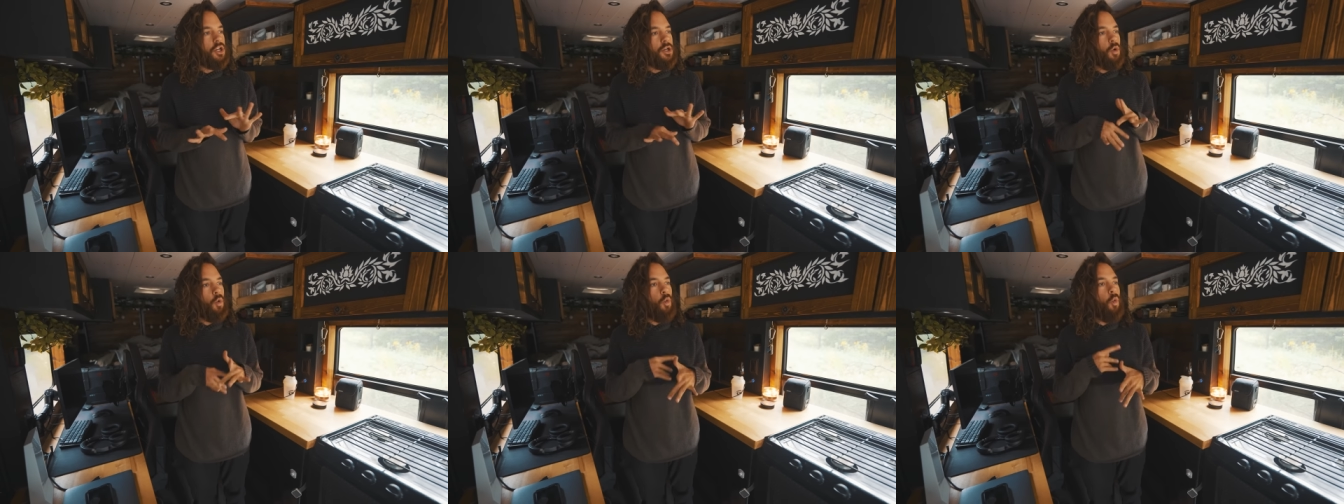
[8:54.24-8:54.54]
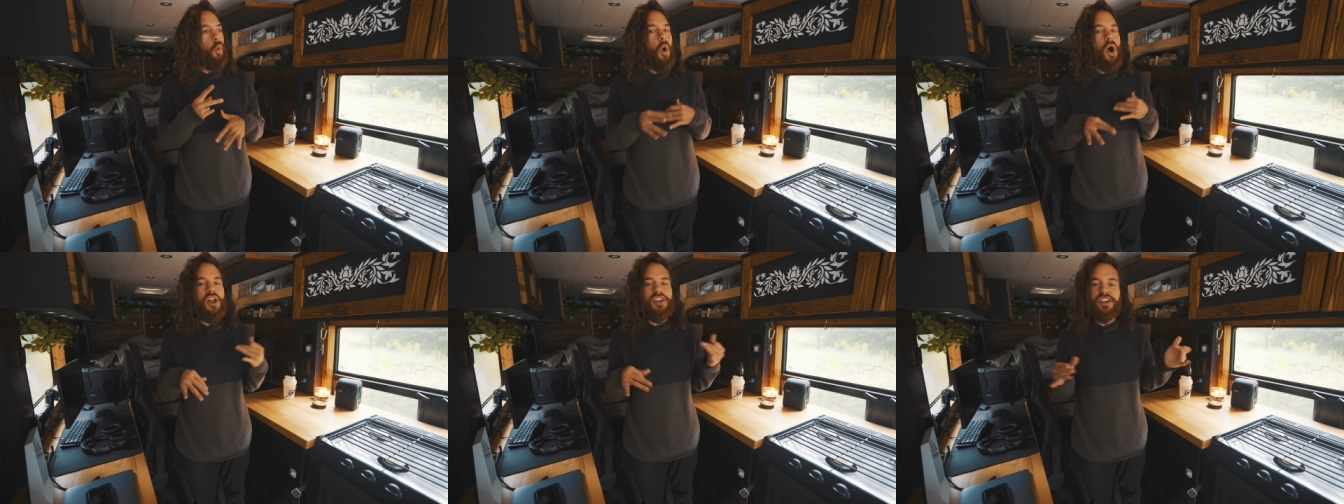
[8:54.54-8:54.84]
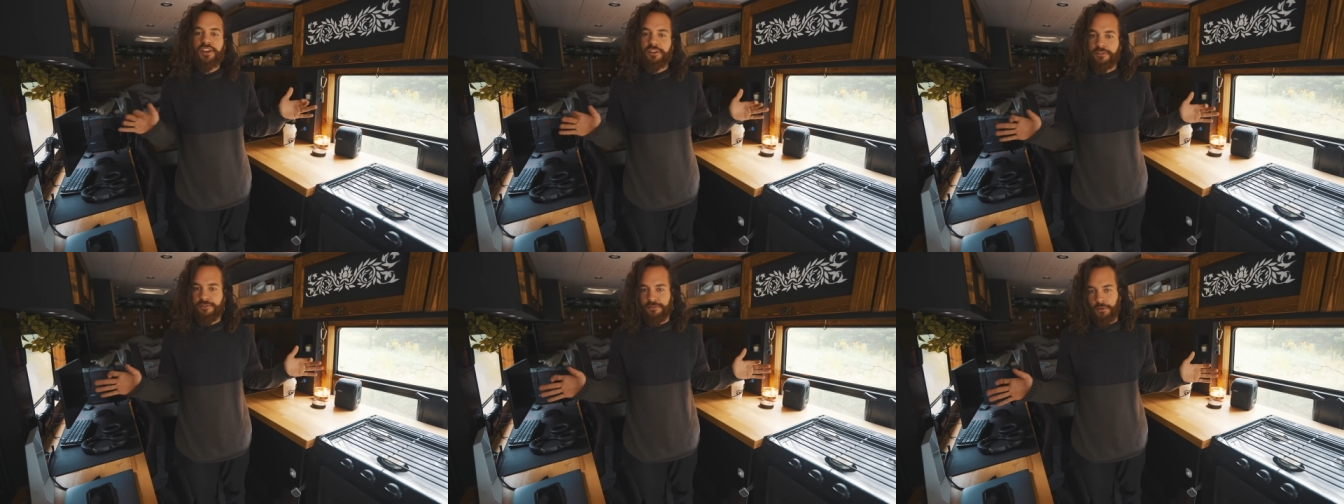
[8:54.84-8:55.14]

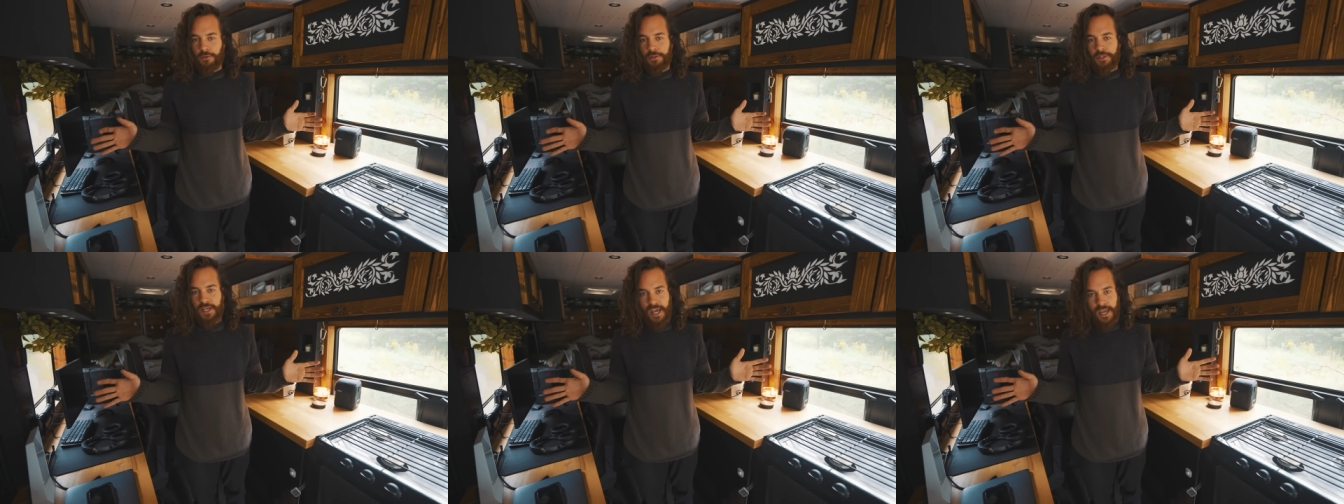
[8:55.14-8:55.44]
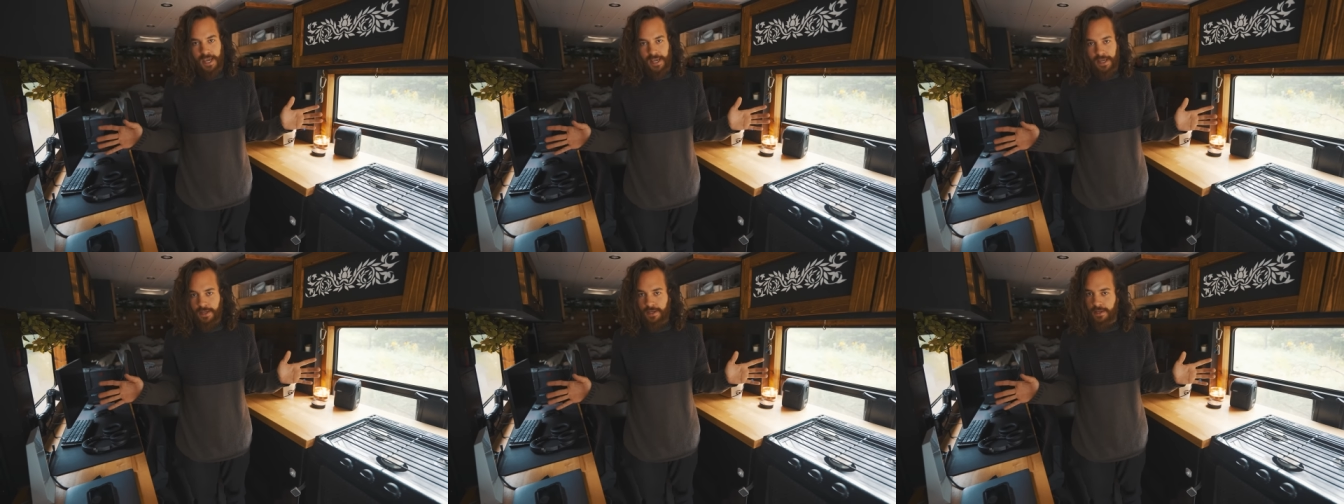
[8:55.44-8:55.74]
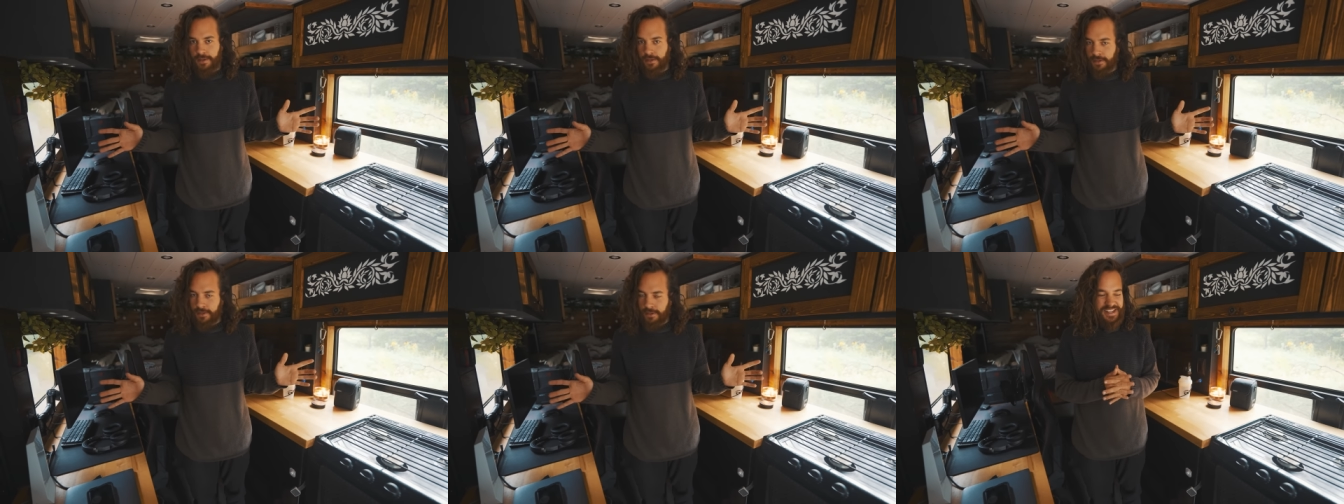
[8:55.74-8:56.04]
wonderful day.
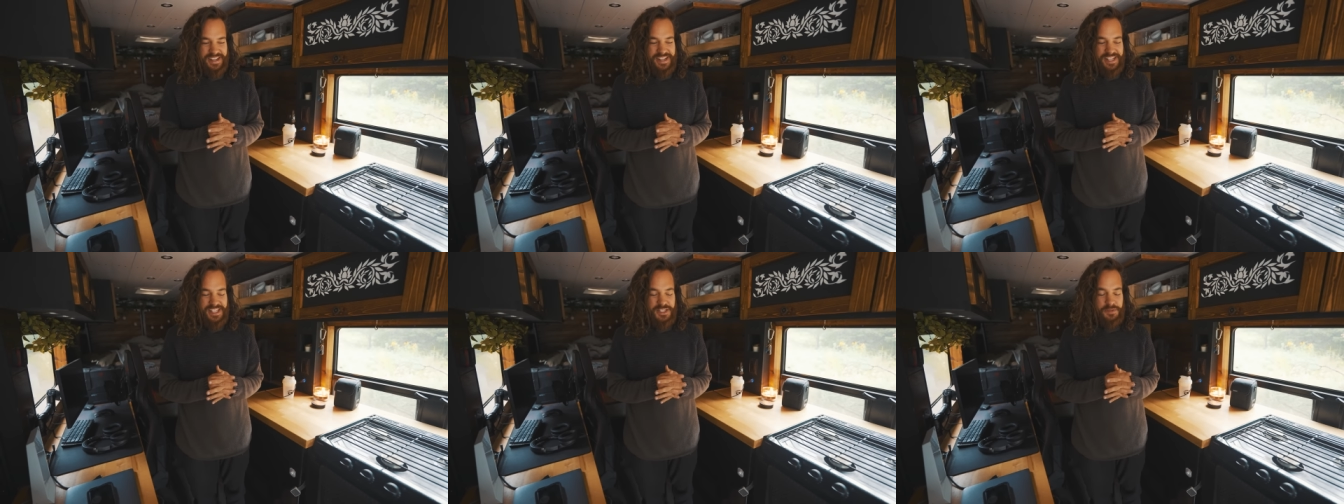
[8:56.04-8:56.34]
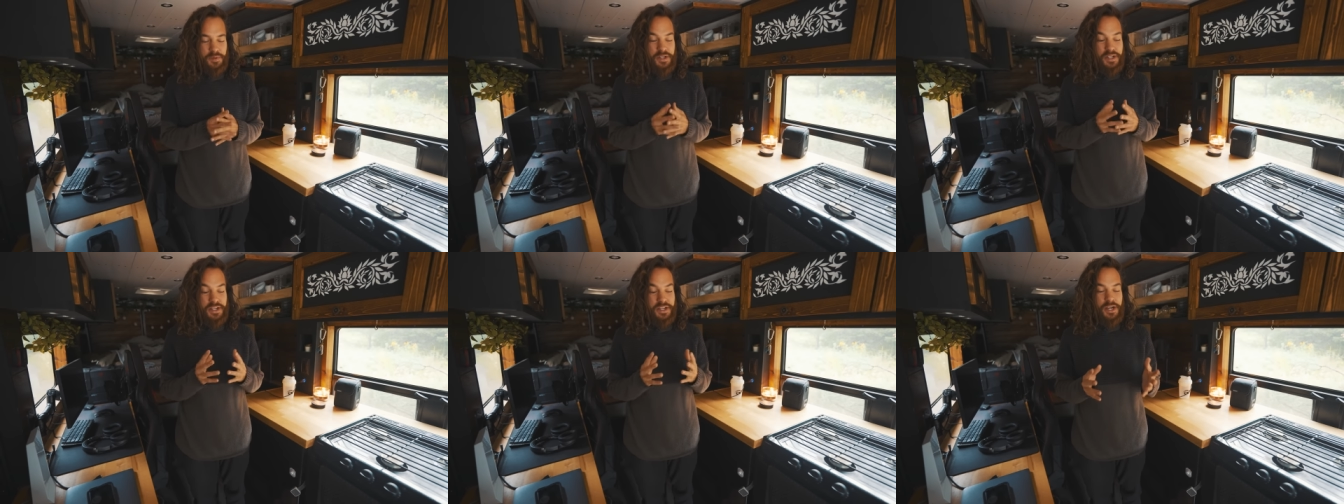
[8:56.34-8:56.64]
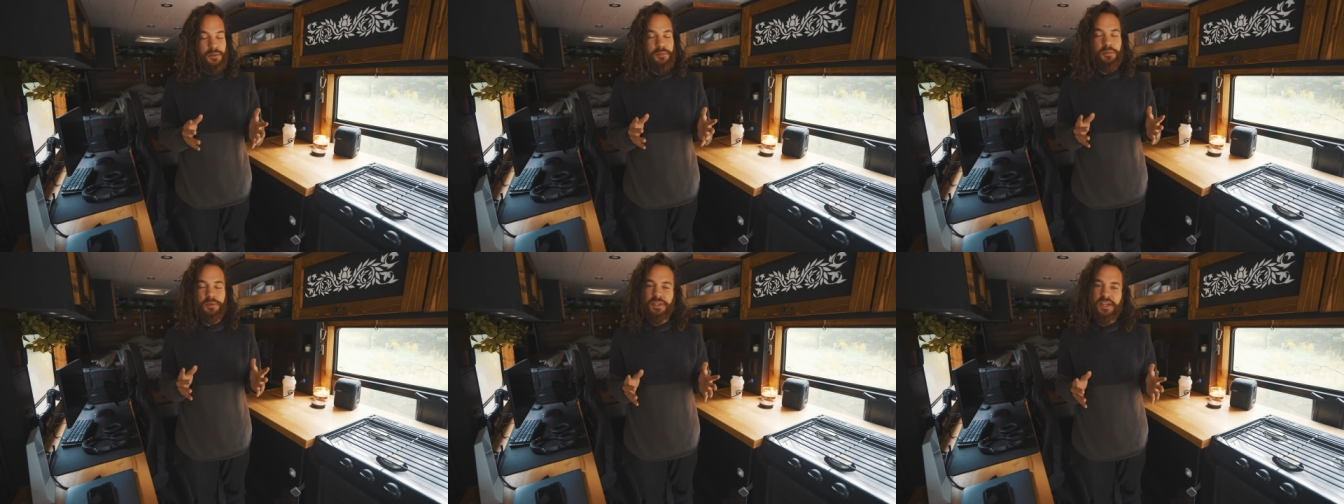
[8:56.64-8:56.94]
It's been a
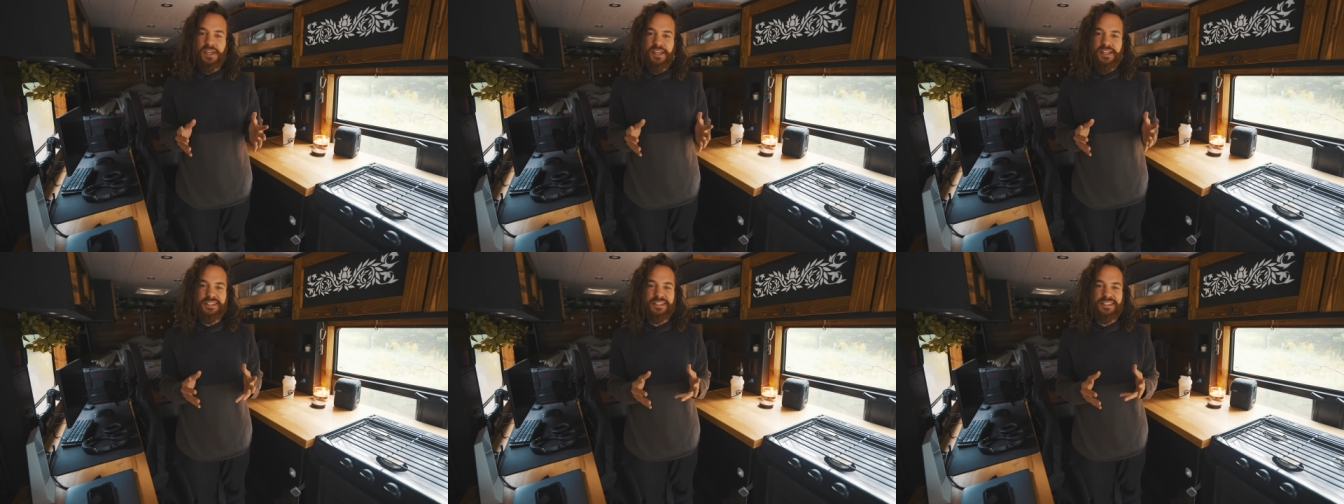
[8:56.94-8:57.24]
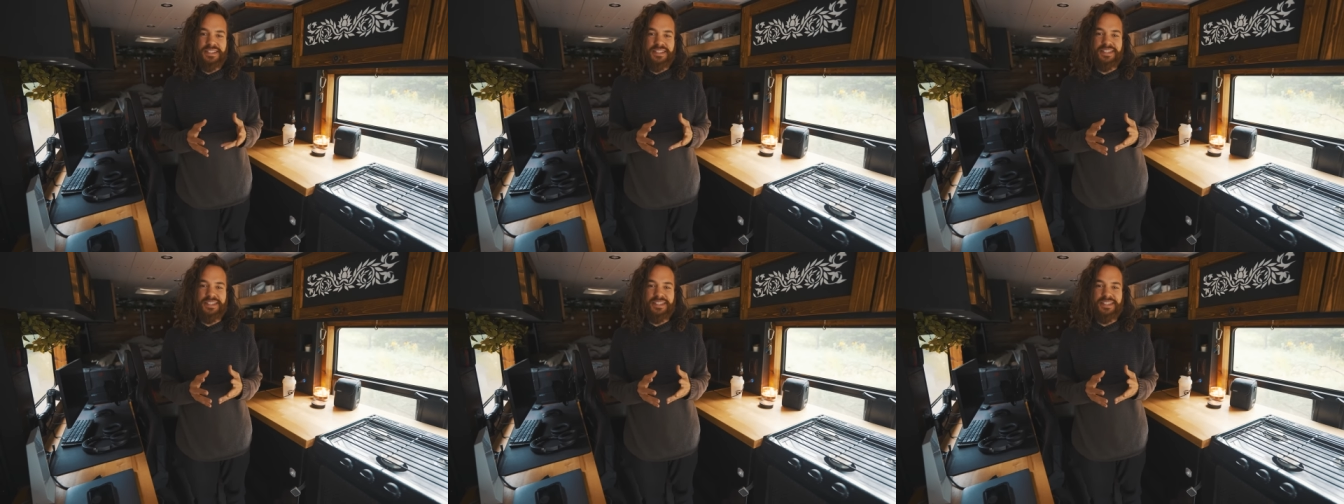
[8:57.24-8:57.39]
couple days